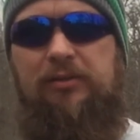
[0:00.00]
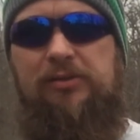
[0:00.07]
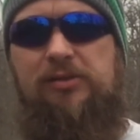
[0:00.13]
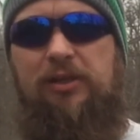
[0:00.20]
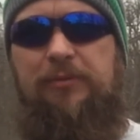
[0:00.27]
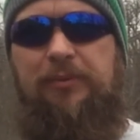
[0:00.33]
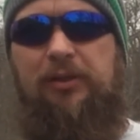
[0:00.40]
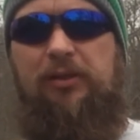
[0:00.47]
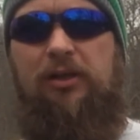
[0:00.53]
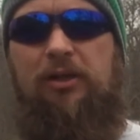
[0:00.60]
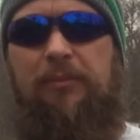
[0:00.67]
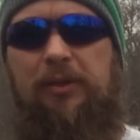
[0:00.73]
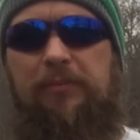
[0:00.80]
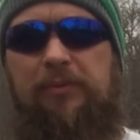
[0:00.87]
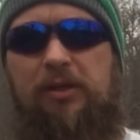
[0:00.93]
Just leave me a
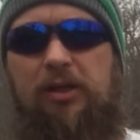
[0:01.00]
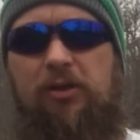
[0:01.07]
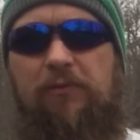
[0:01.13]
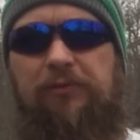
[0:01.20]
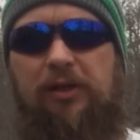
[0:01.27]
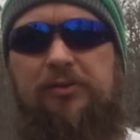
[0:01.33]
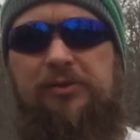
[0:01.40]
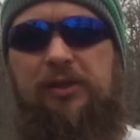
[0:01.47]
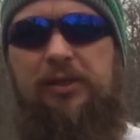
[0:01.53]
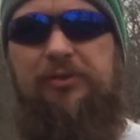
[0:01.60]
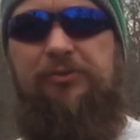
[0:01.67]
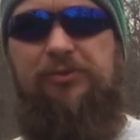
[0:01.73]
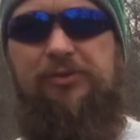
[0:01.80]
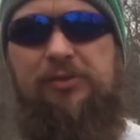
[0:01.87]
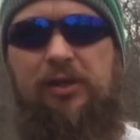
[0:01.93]
comment below if there's an
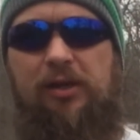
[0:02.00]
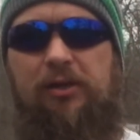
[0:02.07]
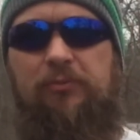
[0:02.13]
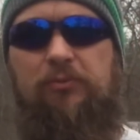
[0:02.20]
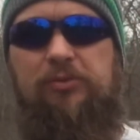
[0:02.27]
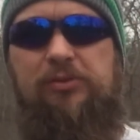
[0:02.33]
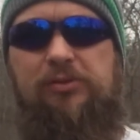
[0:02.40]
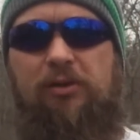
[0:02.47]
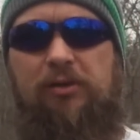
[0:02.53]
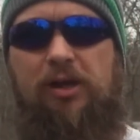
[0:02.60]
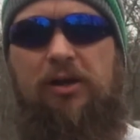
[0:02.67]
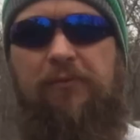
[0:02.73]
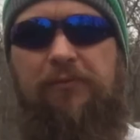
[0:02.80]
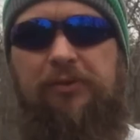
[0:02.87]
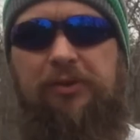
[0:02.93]
interest there and we'll start
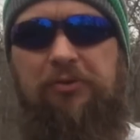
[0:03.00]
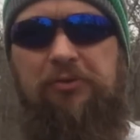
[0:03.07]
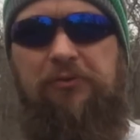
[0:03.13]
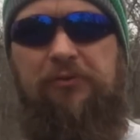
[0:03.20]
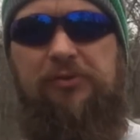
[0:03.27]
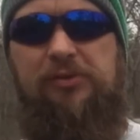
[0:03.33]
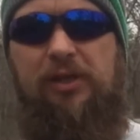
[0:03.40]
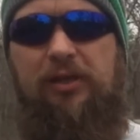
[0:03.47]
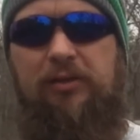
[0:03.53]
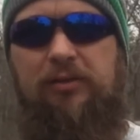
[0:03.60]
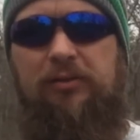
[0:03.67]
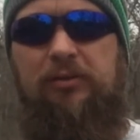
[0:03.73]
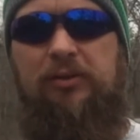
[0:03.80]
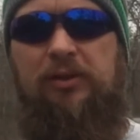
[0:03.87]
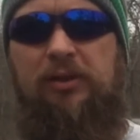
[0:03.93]
offering those for sale.